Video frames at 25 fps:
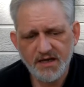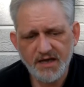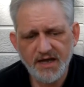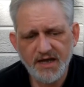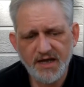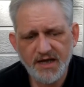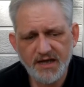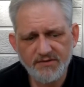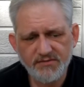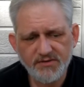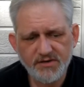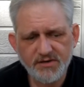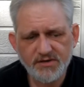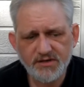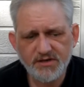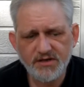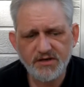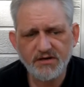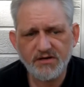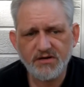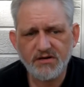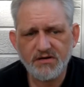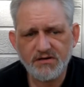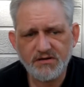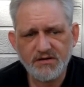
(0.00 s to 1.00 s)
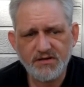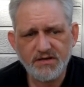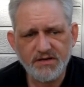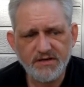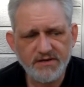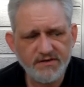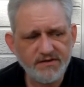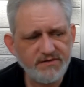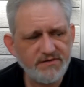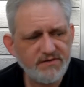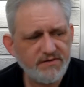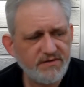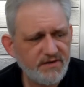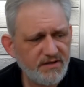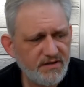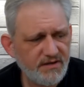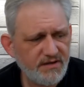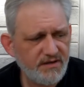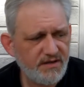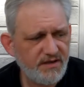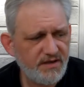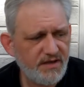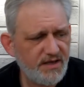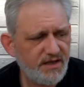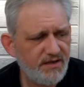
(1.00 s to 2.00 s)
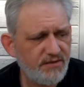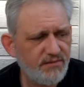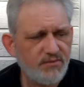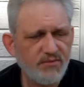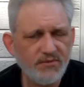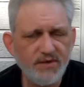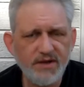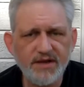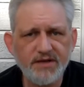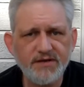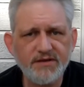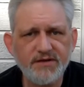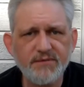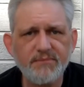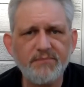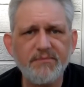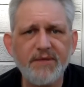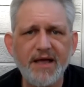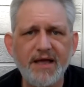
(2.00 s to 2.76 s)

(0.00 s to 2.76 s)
I have a yard that is a random